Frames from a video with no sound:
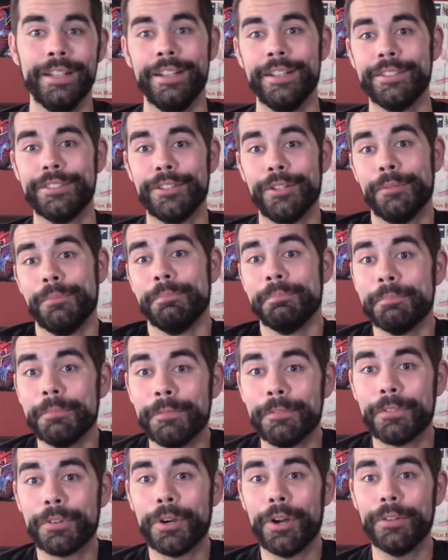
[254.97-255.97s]
So
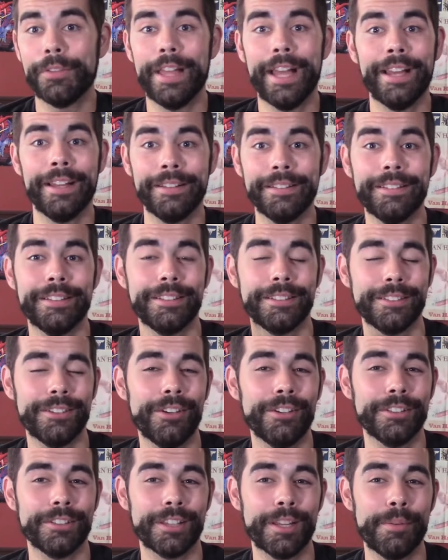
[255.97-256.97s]
for all that, this
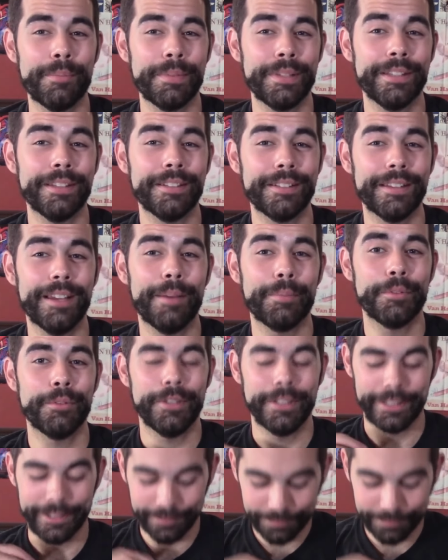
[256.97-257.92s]
song's gonna be in the top 20.